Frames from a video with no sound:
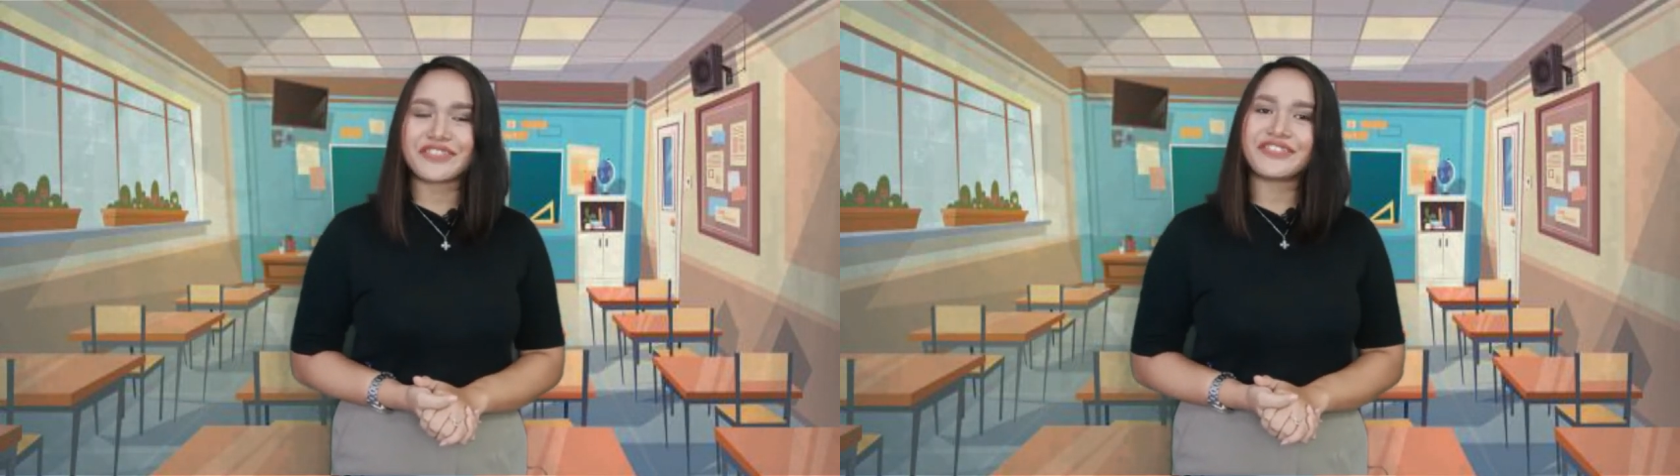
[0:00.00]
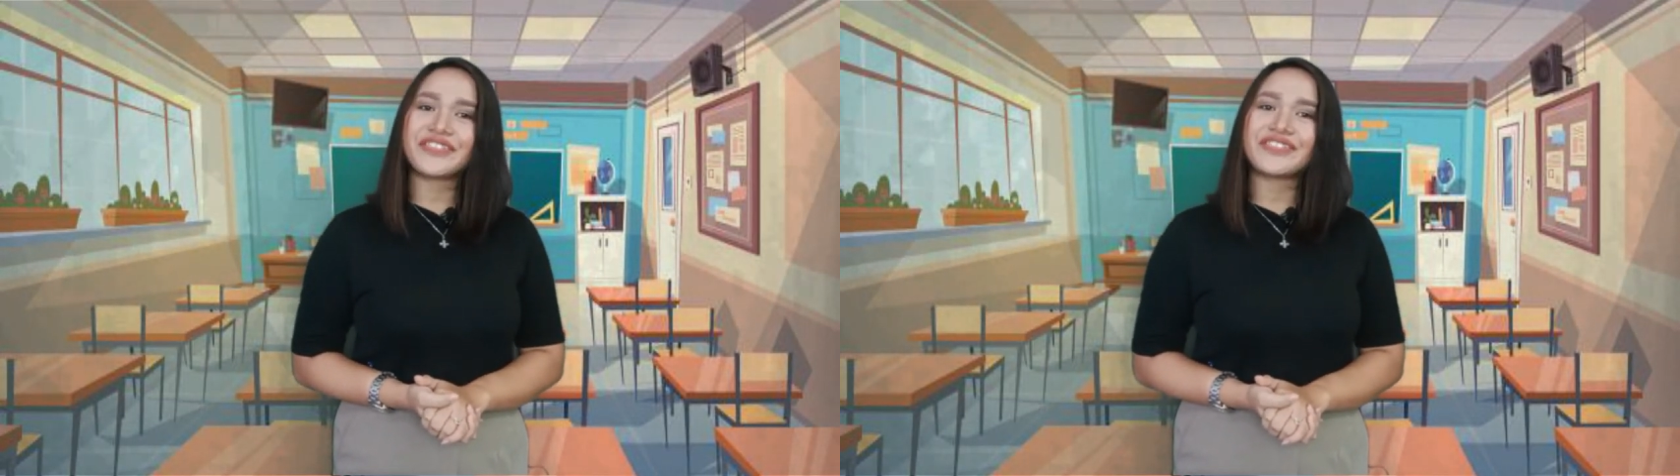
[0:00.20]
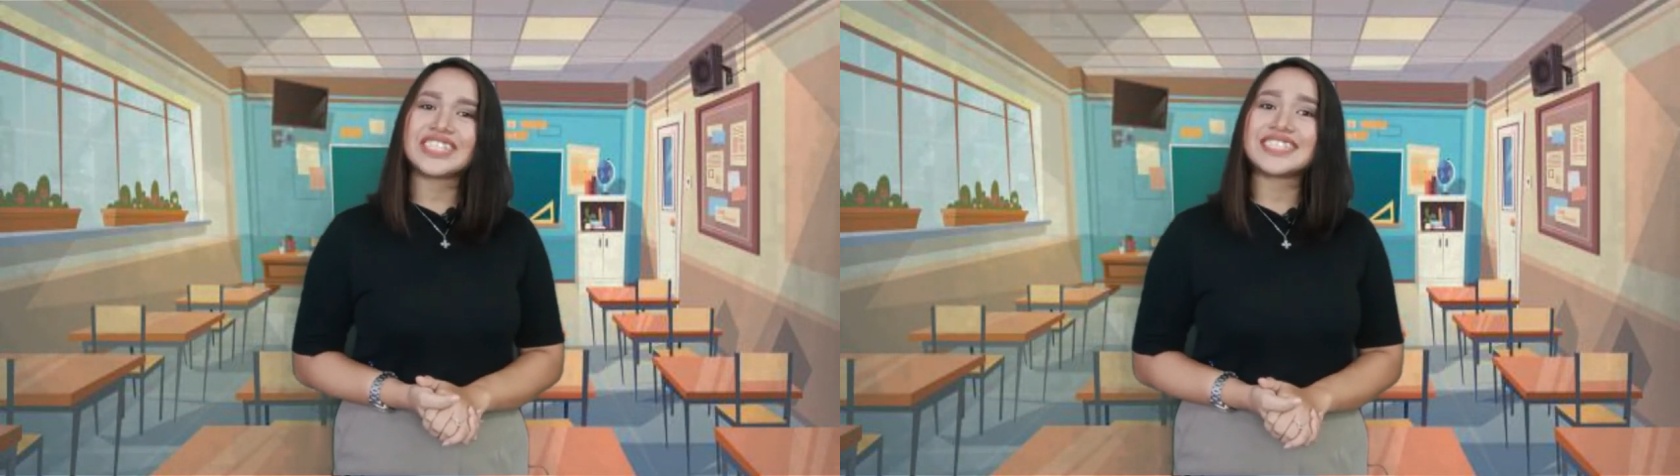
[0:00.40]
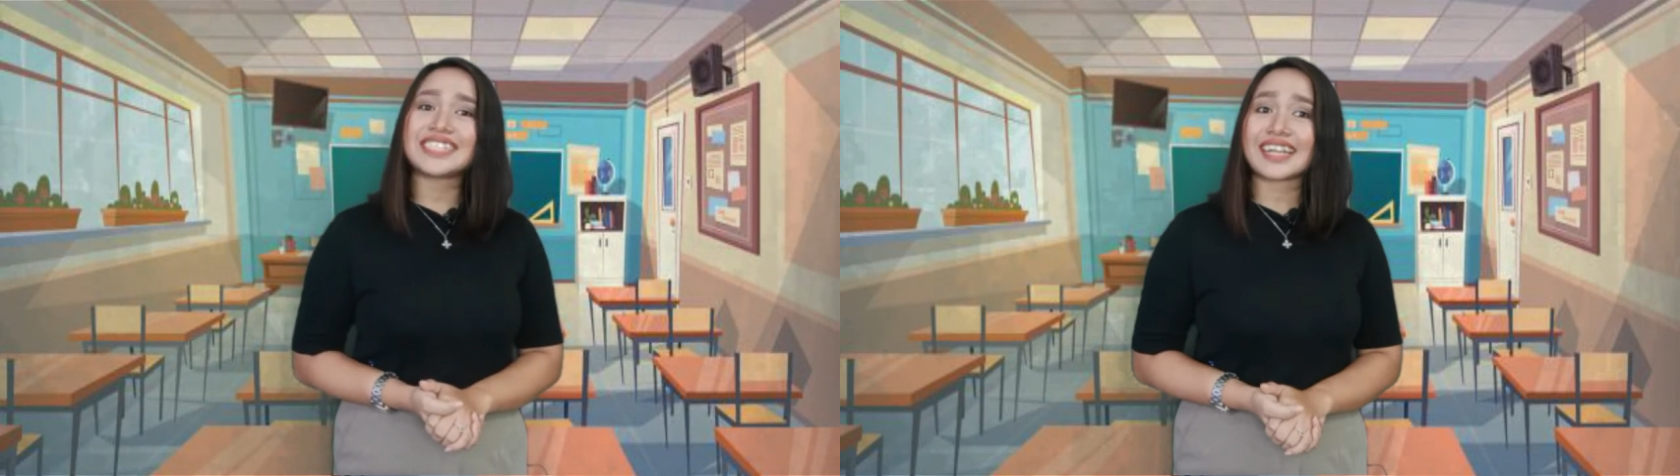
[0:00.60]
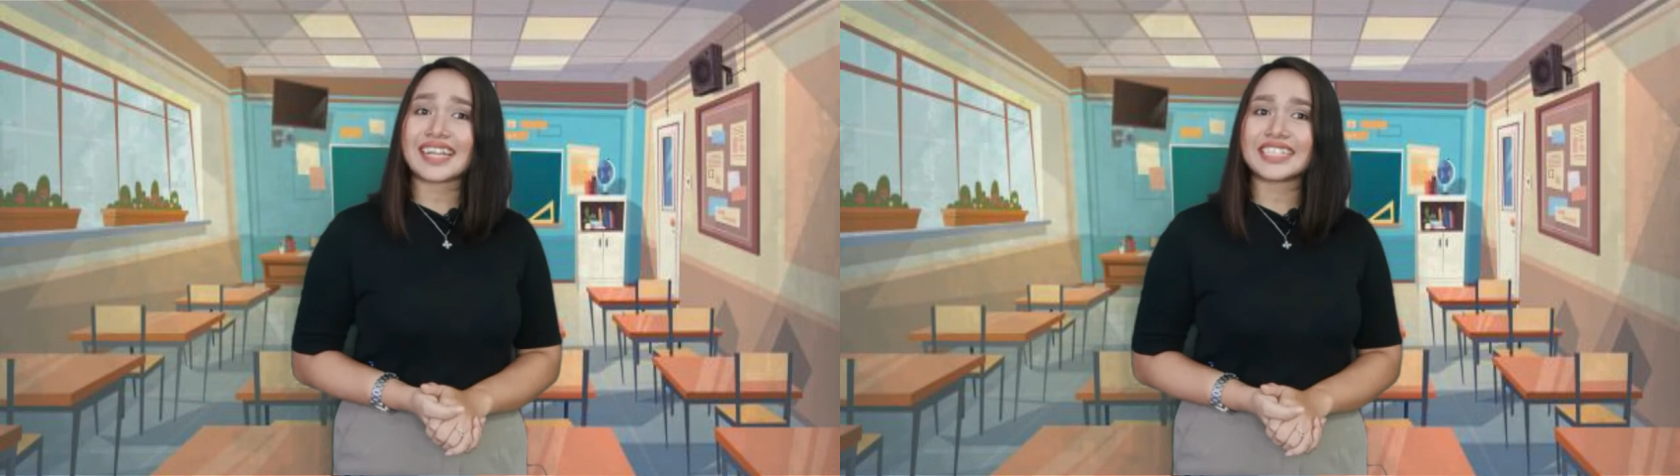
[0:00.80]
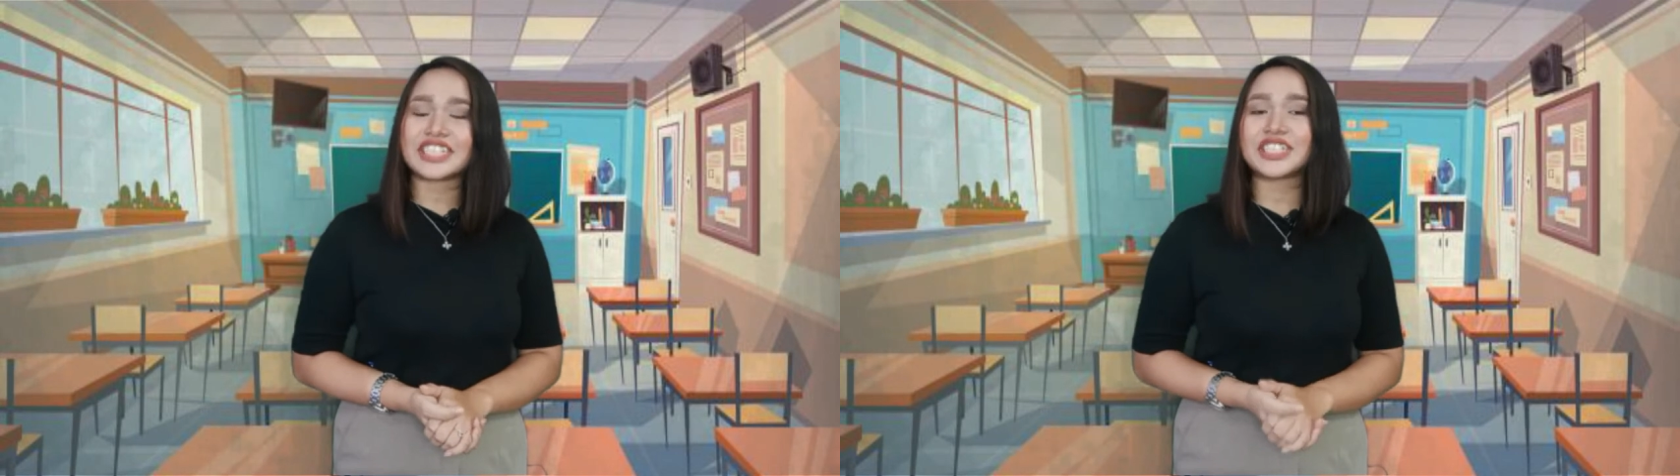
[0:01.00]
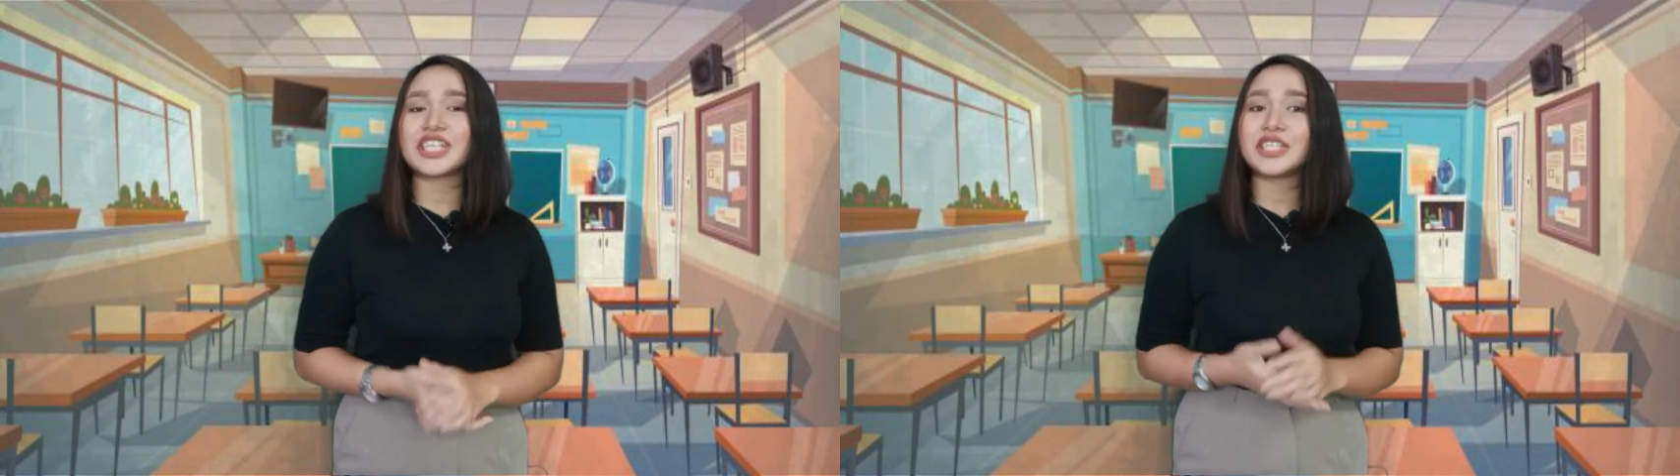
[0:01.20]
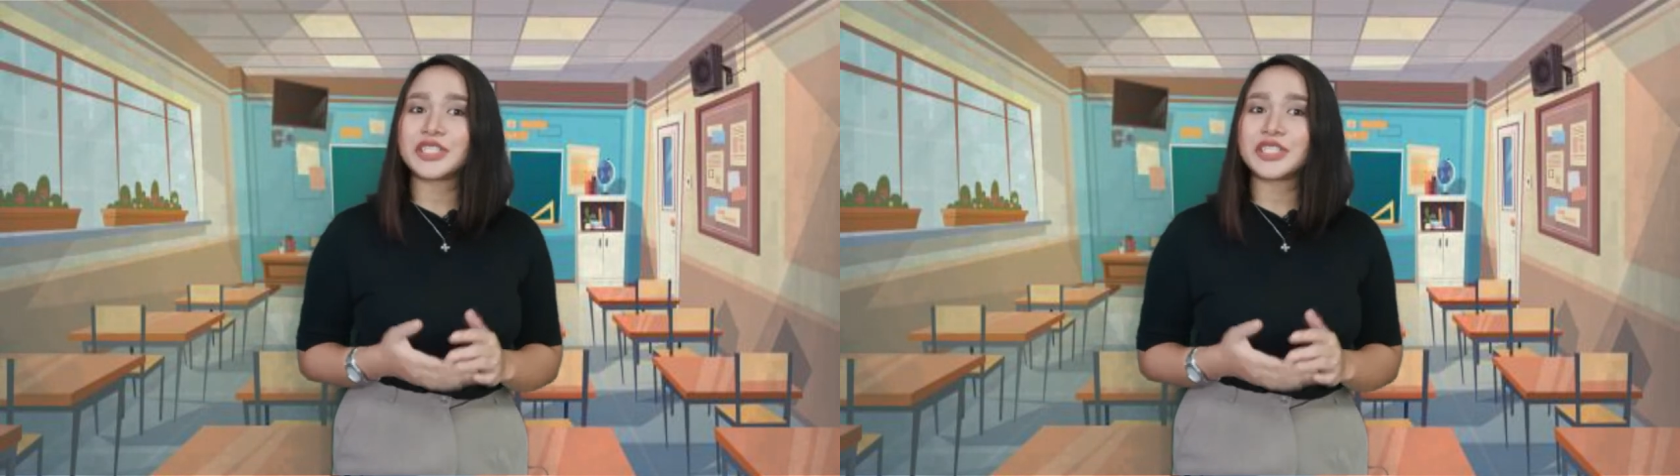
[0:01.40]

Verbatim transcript: 15 seconds